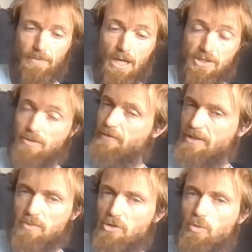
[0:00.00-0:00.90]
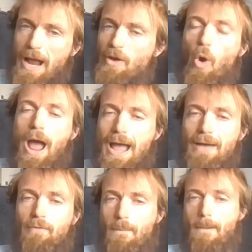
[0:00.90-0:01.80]
That's the other thing as well. You cannot
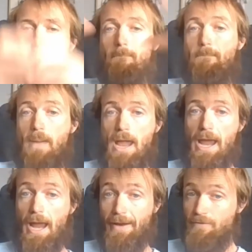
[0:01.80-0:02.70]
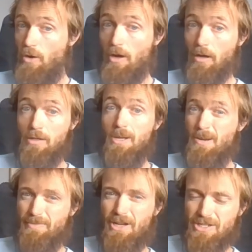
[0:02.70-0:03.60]
have a big fire
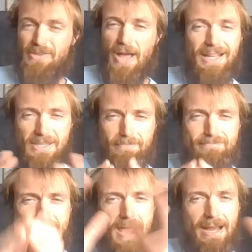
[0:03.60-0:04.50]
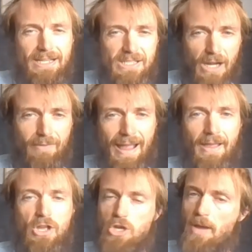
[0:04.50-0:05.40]
because that's a big silhouette.
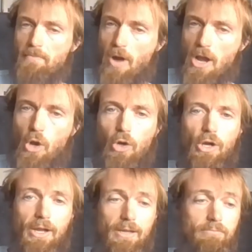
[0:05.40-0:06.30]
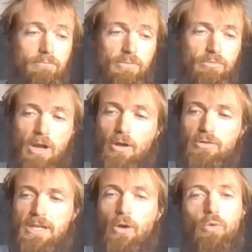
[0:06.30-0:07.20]
It might look like it, you might
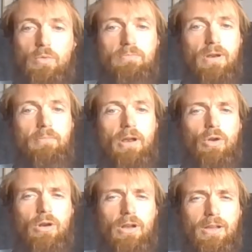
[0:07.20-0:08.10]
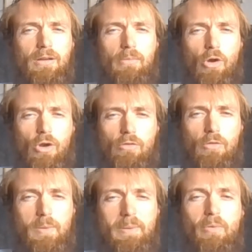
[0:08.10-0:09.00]
say, oh, but it might look like it, I've got a
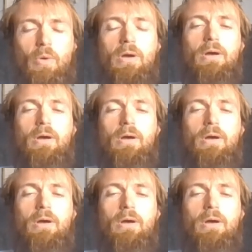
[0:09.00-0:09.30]
group of people.